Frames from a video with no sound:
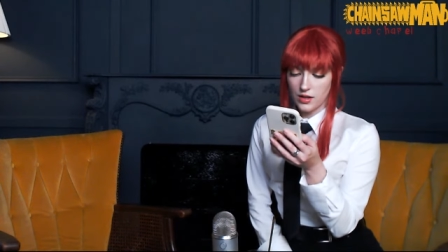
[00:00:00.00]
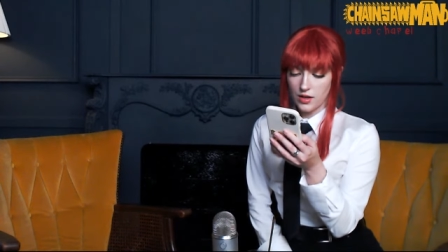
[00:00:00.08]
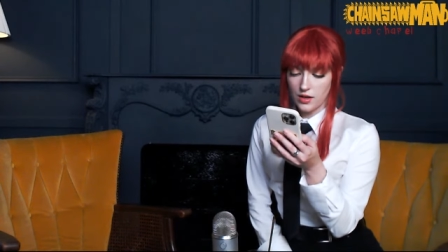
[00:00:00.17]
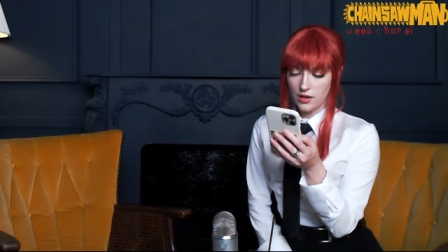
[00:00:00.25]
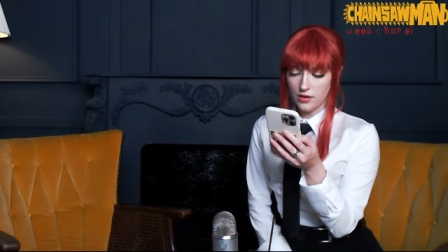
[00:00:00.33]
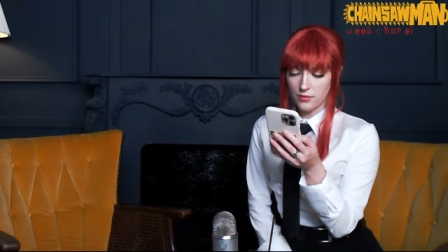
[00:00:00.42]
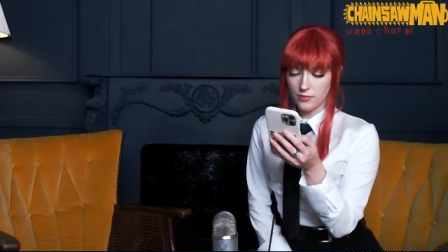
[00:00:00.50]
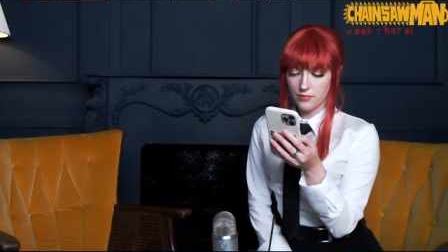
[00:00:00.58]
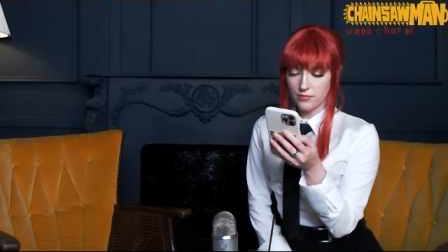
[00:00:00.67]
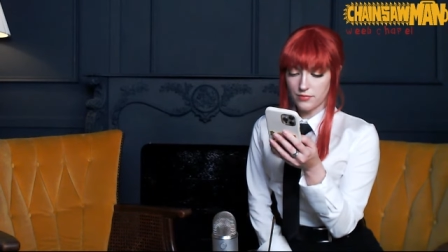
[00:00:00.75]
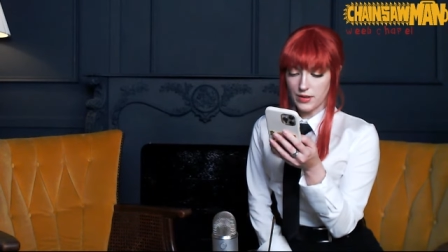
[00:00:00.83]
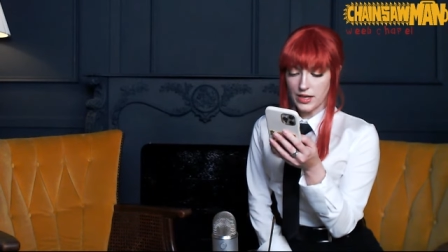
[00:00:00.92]
I
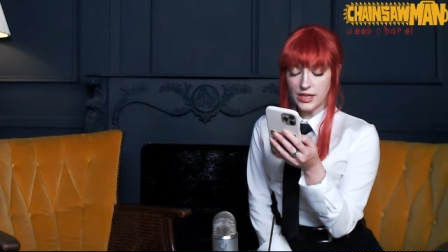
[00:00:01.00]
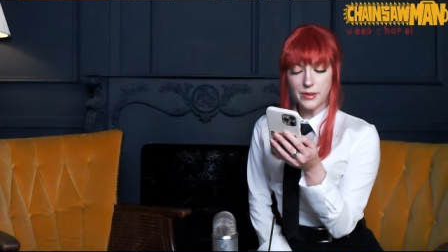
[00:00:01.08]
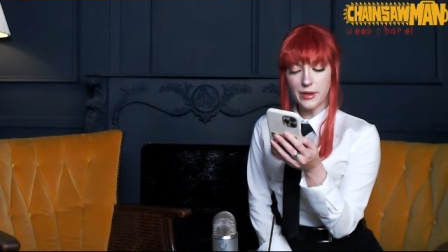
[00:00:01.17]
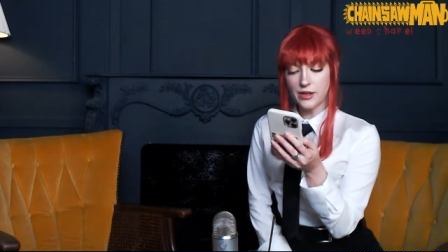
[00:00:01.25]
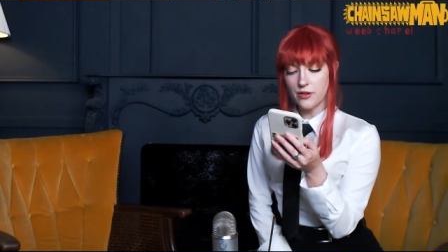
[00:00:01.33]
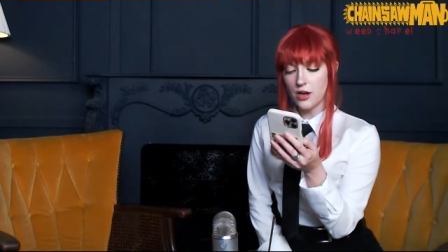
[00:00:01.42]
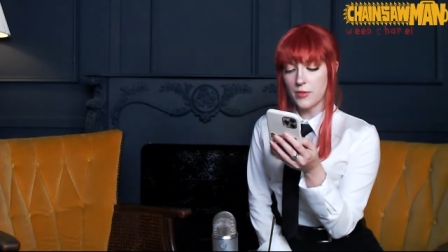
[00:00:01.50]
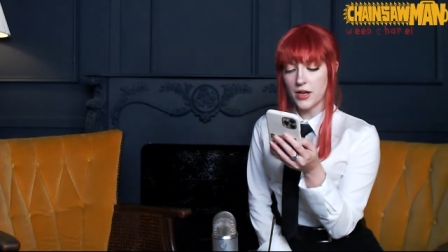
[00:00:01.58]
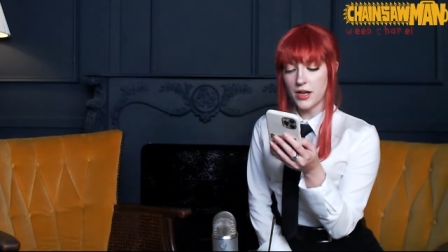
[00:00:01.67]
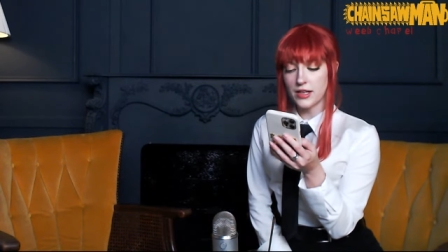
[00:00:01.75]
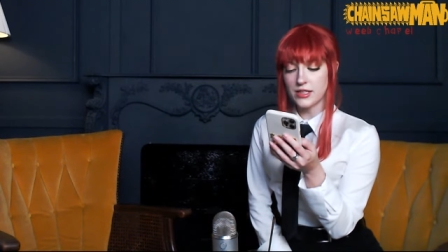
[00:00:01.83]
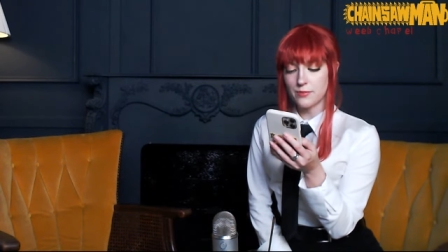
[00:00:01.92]
Hate My Grandma
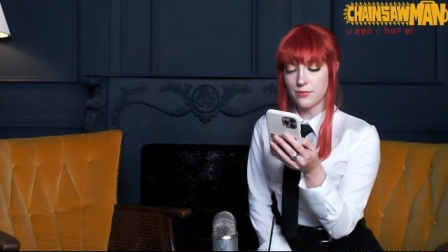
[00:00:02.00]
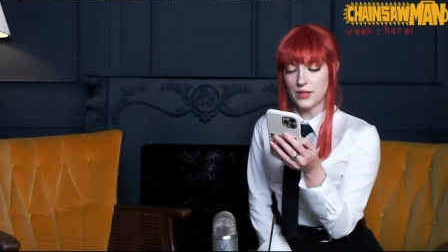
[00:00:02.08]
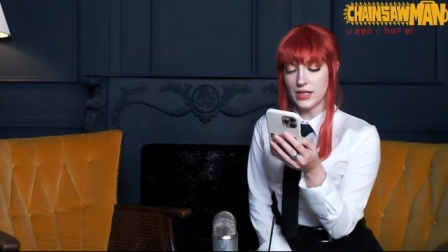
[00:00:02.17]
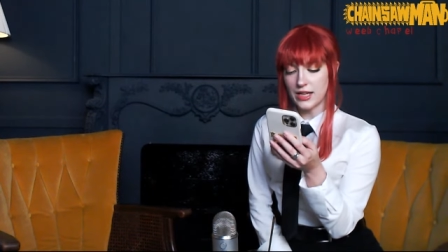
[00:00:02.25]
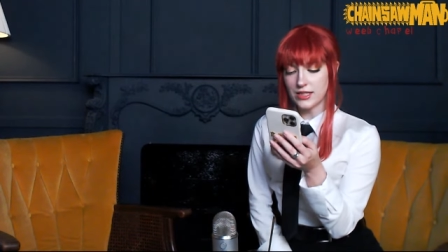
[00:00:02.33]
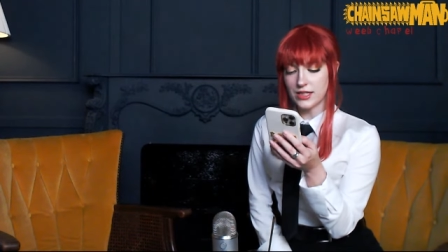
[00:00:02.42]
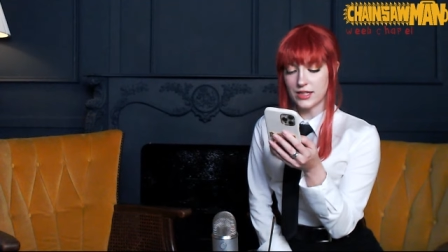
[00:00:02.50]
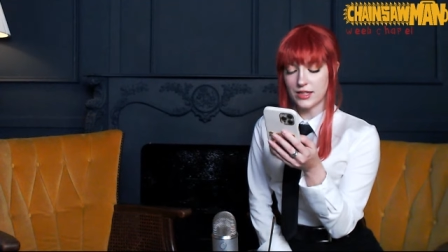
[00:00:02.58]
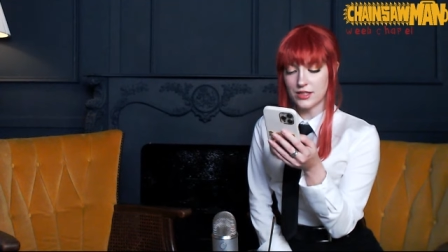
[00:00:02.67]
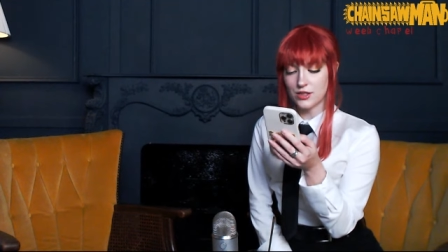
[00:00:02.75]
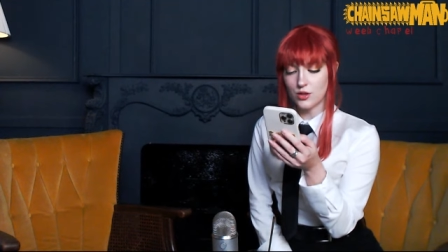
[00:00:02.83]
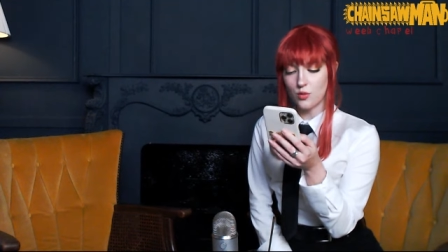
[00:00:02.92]
has been asking
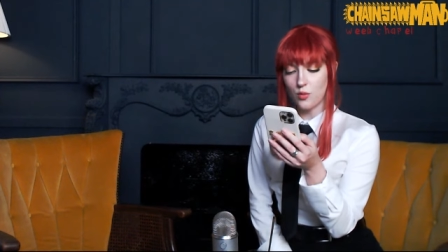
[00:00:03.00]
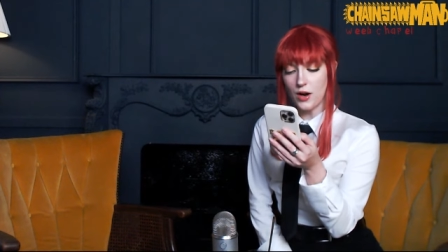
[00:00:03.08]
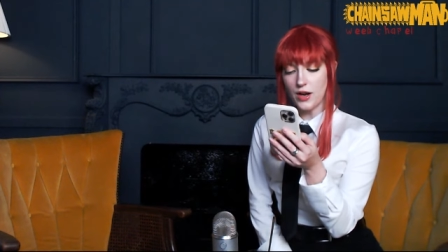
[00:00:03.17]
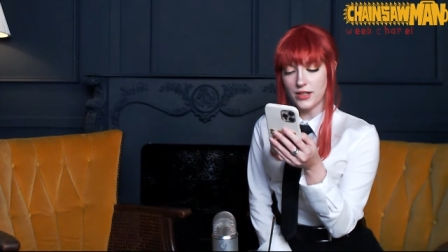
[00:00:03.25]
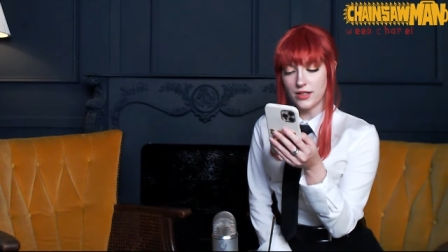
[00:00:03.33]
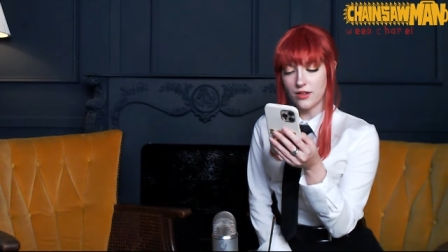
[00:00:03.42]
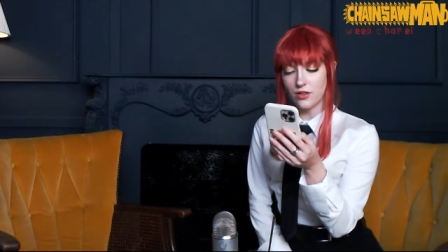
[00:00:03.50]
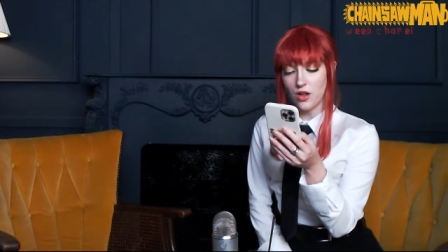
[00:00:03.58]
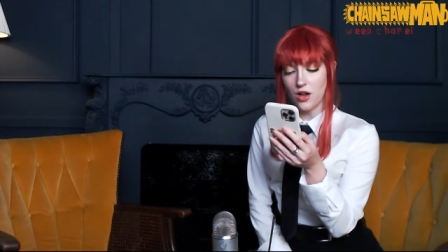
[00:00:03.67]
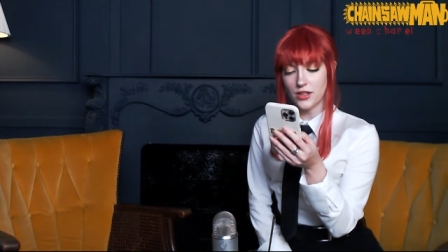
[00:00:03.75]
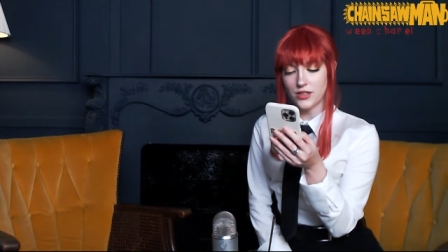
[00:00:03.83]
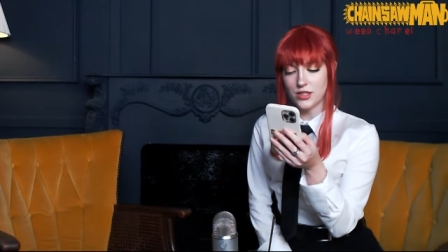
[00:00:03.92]
this quite a
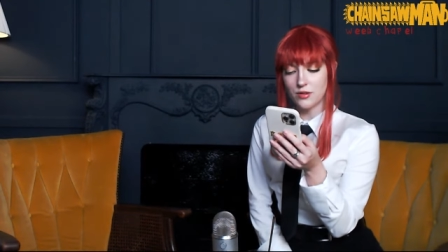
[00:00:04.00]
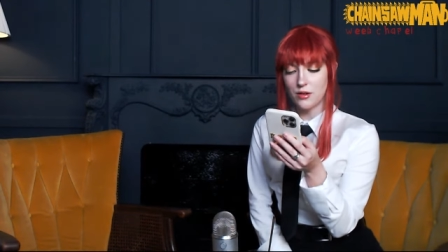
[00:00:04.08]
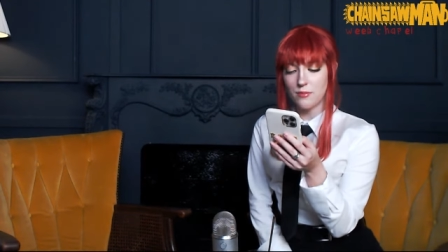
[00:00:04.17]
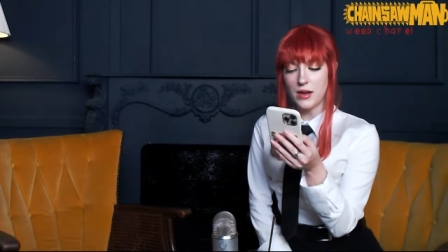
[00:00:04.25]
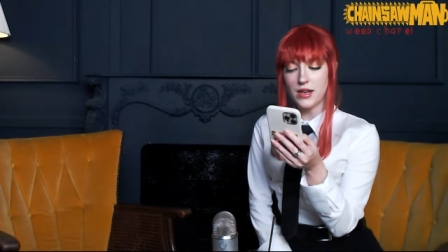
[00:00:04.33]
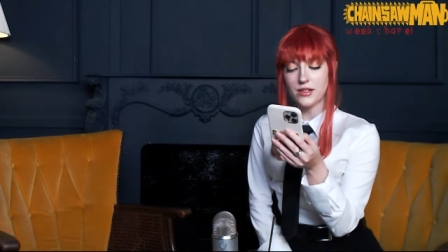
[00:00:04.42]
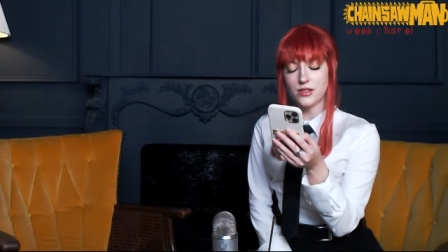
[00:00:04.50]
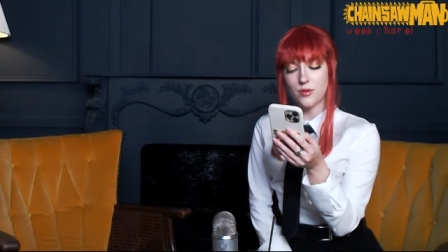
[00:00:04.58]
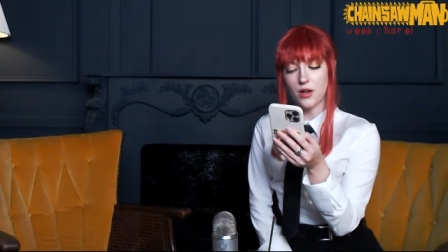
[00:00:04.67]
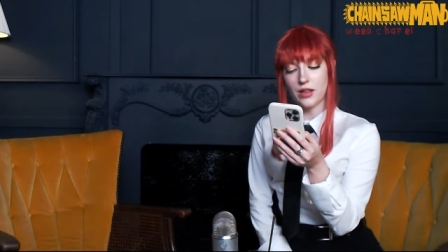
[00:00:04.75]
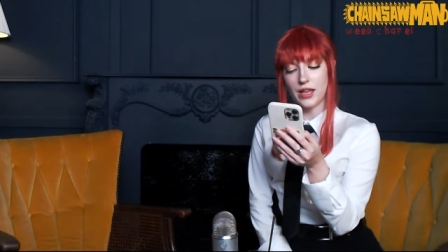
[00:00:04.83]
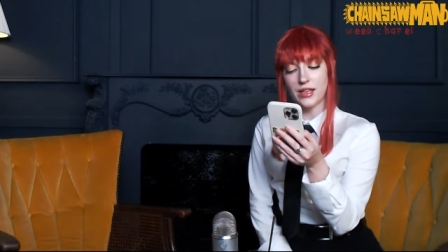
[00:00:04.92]
lot, so I may as
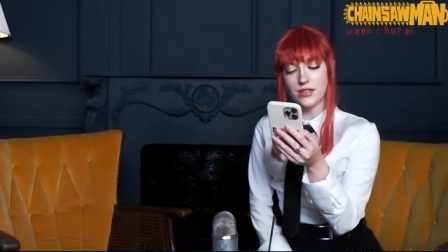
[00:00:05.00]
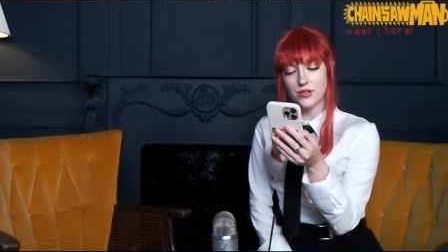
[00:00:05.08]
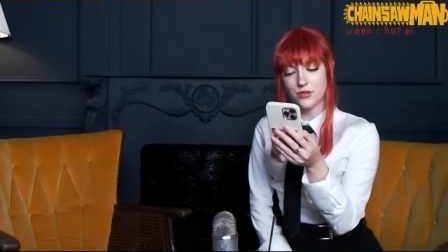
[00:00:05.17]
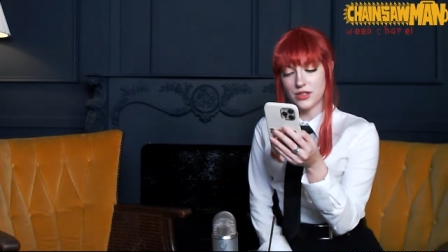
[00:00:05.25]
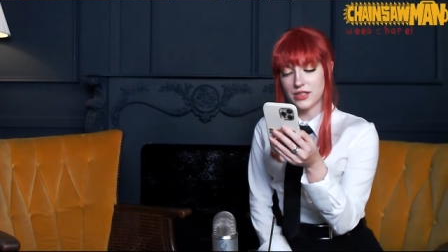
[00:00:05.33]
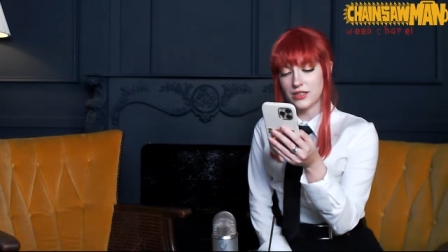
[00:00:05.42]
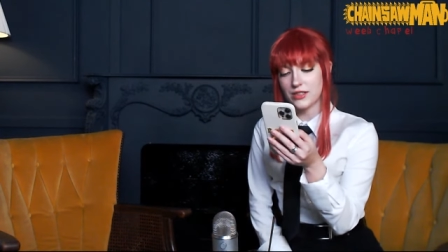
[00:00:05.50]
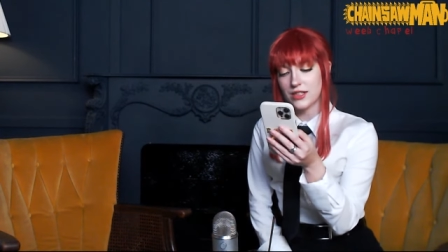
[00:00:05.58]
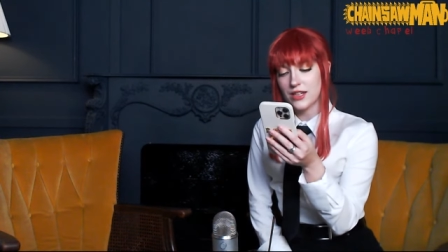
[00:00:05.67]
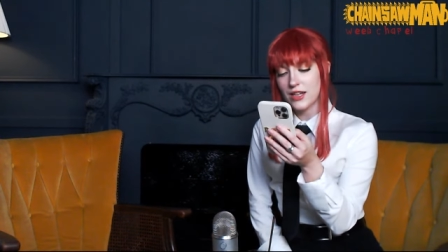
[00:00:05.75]
well answer it.